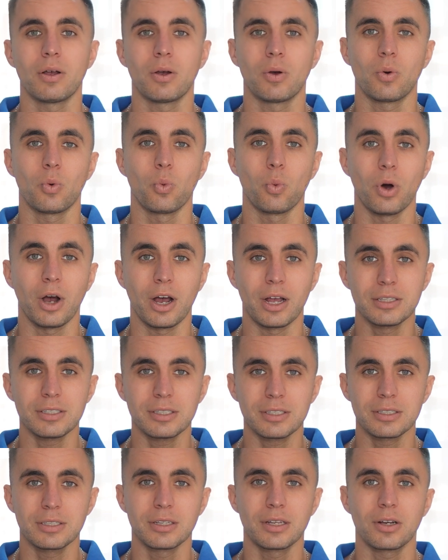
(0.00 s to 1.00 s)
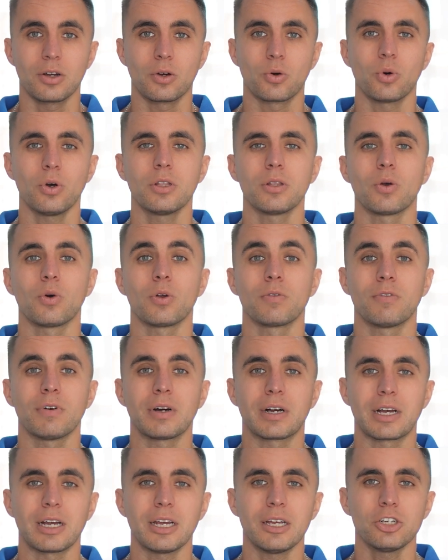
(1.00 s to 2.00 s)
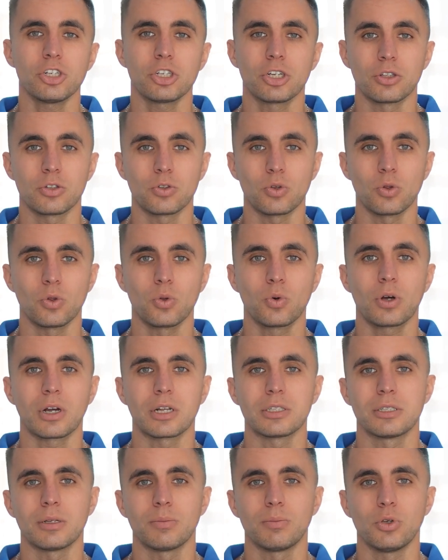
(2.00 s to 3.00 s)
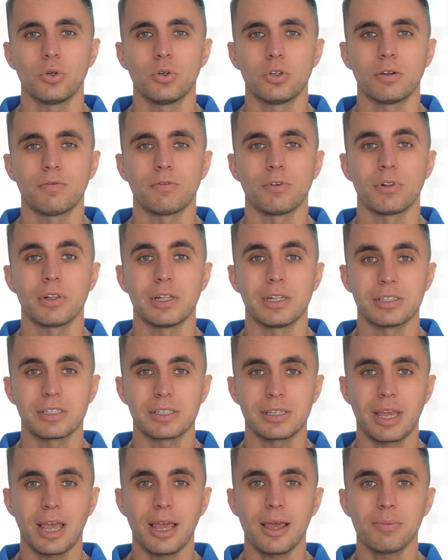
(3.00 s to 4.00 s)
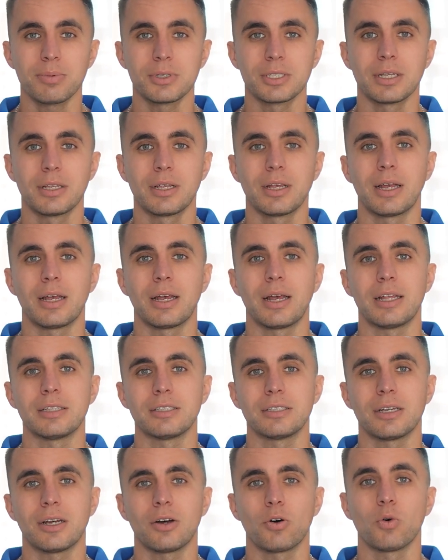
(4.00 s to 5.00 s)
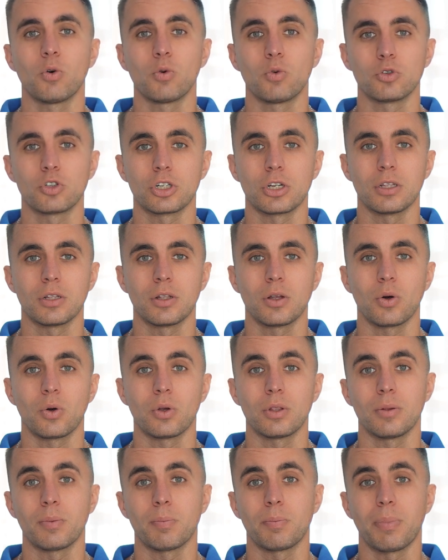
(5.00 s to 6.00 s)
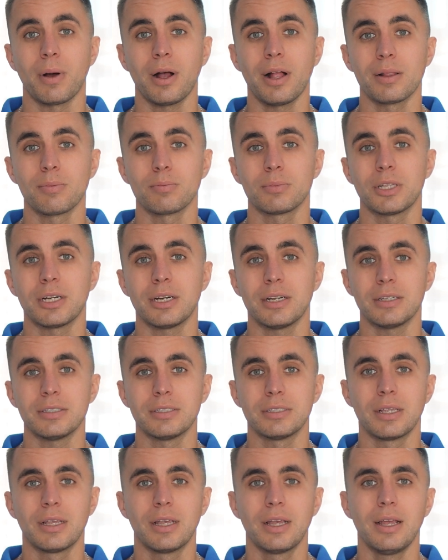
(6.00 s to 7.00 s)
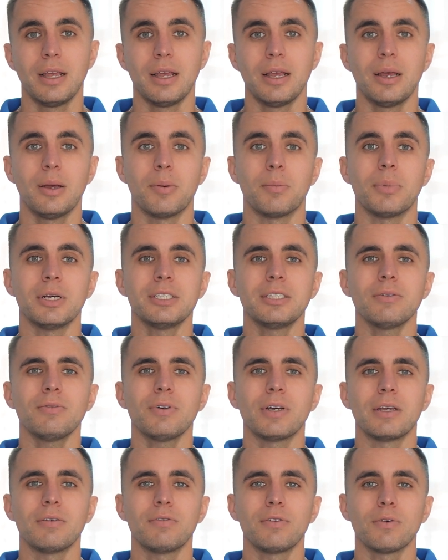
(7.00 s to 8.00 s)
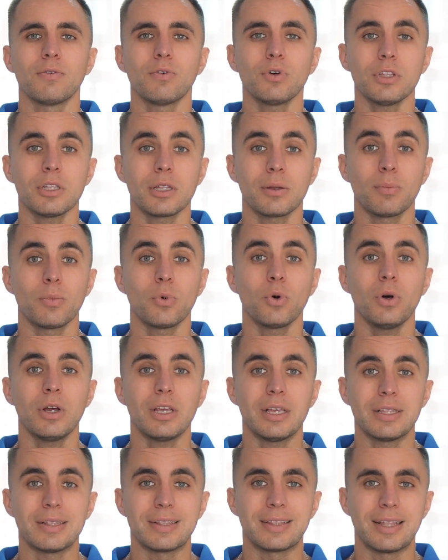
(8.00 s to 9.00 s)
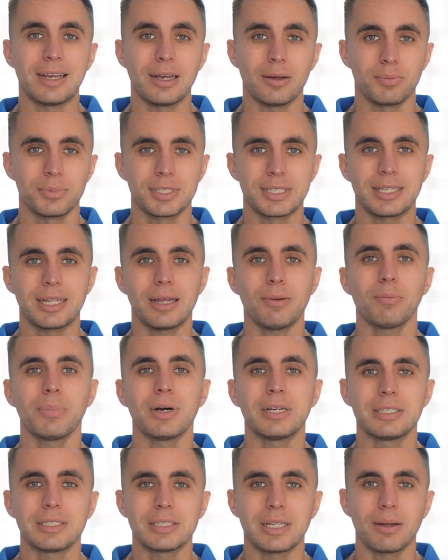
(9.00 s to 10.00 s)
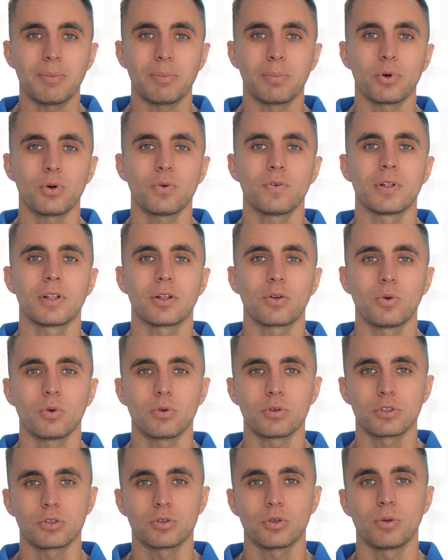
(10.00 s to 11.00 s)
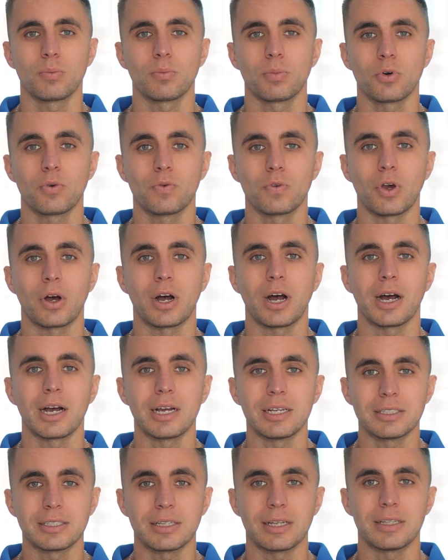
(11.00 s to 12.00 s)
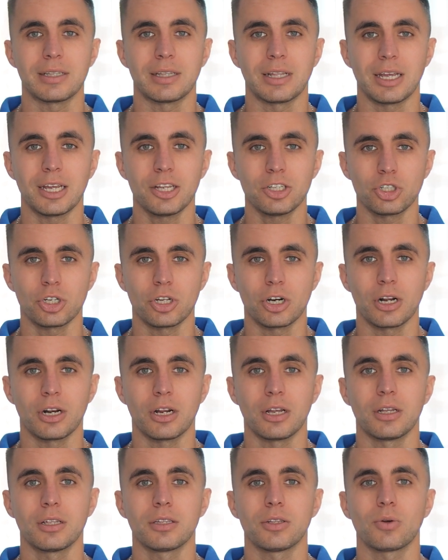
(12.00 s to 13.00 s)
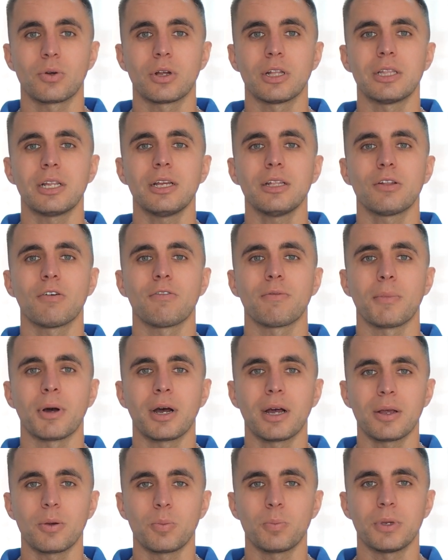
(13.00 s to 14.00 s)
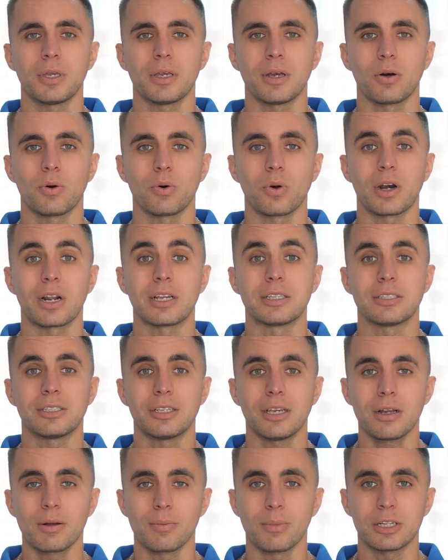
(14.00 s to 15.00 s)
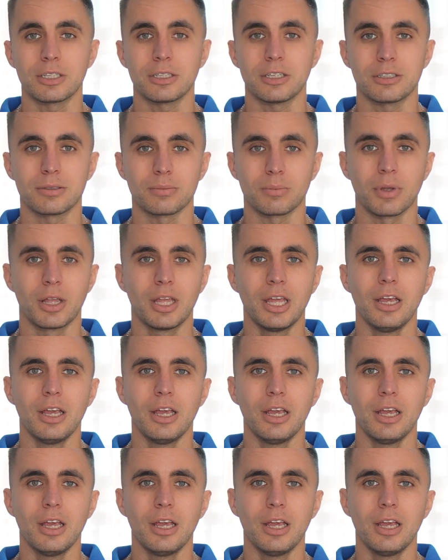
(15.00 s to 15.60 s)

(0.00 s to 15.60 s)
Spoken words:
once going on vacation to look at the beautiful landscapes and the ocean on palm trees. By the way, if you want a more in-depth, step-by-step proven course to improve your eyesight naturally, to get rid of myopia or astigmatism,